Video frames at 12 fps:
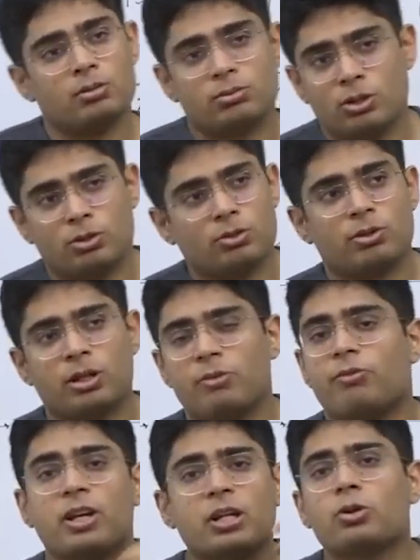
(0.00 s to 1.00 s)
in a
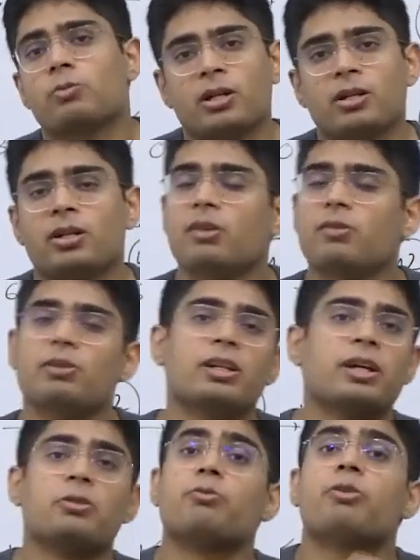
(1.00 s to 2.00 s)
very good manner, he will
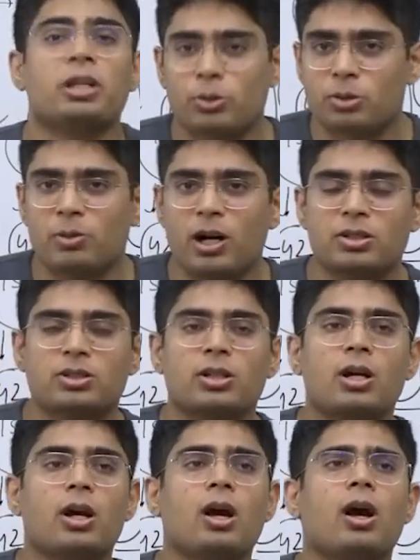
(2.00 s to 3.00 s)
get very good marks.
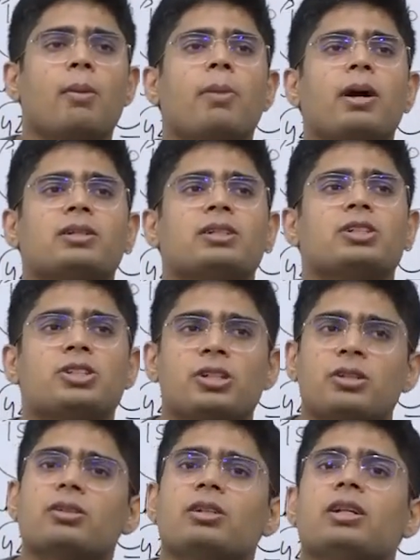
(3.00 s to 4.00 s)
But
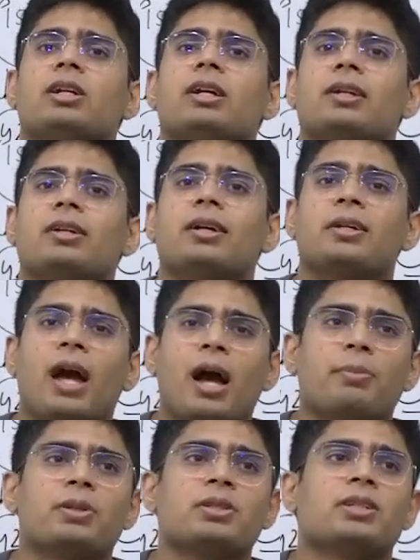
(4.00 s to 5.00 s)
generally it
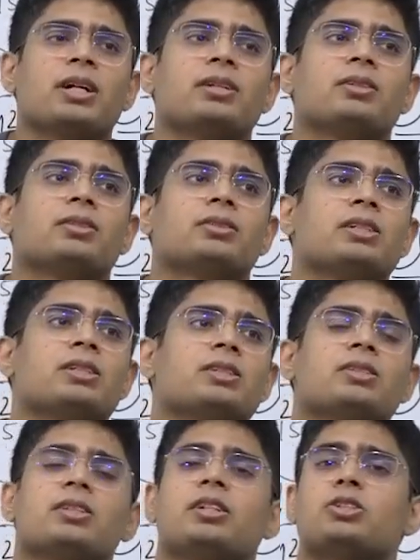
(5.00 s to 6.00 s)
happens that
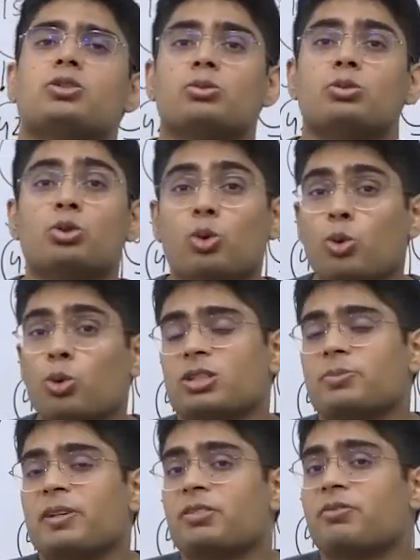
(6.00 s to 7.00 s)
since there is no
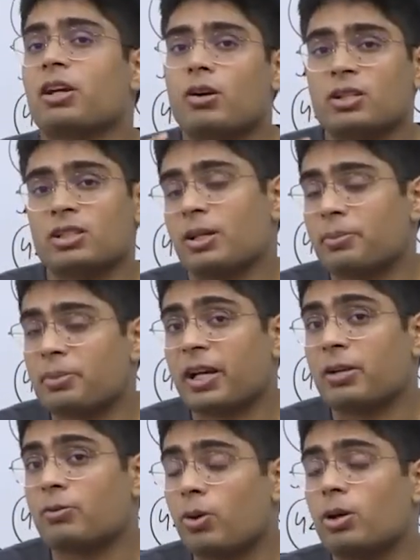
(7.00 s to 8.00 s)
specific concept
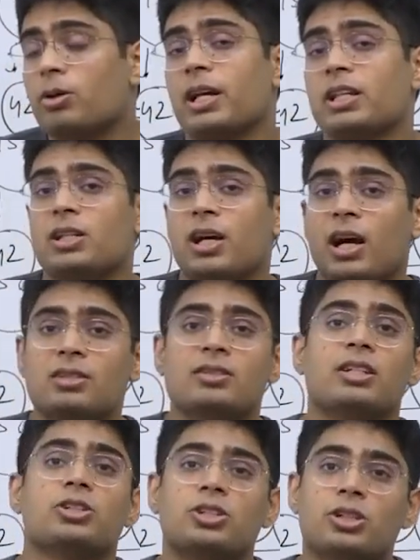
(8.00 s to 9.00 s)
involved in
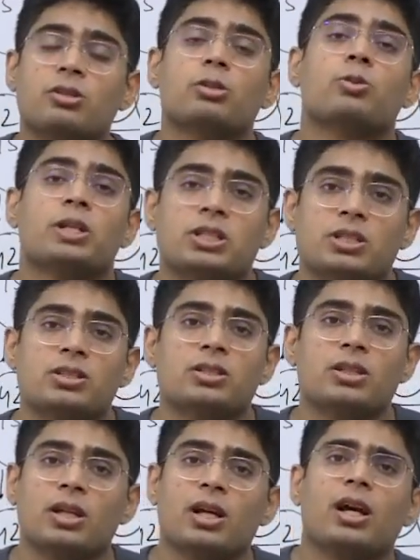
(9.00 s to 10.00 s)
answering general questions,
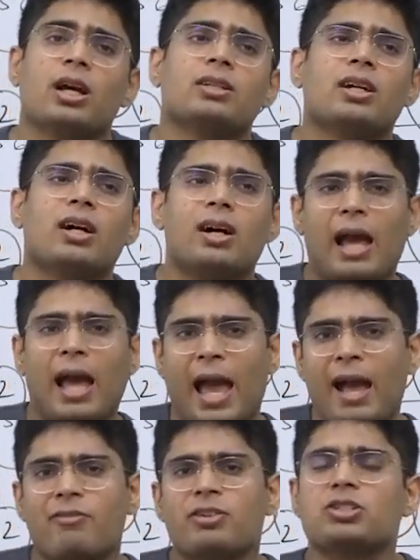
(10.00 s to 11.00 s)
the
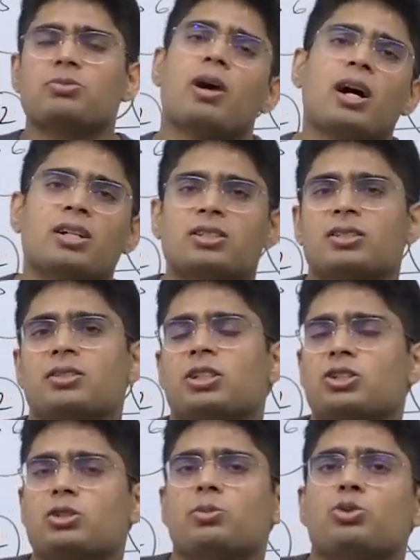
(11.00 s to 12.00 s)
average marks
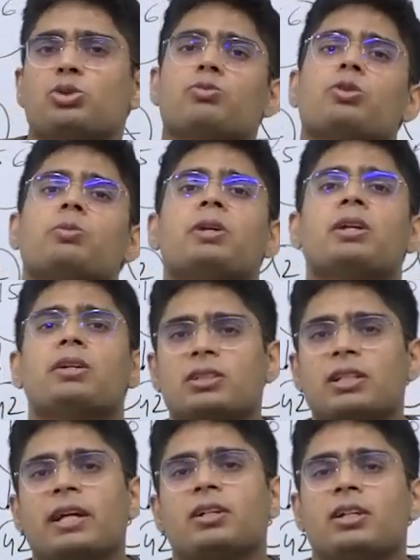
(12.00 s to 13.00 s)
distribution would be
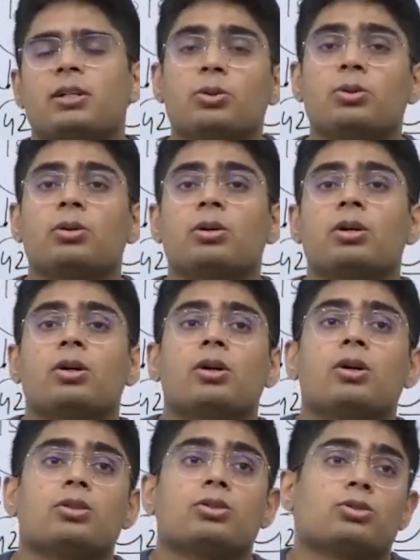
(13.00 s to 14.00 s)
slightly low.
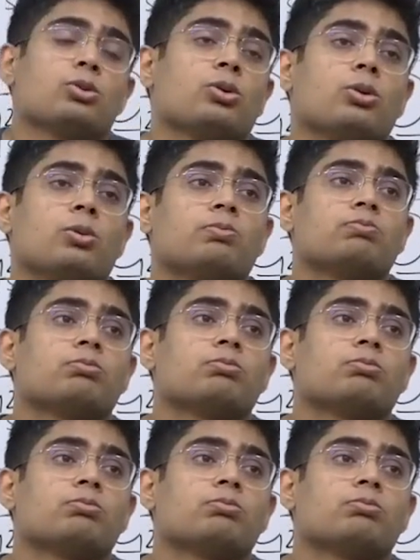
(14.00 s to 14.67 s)
So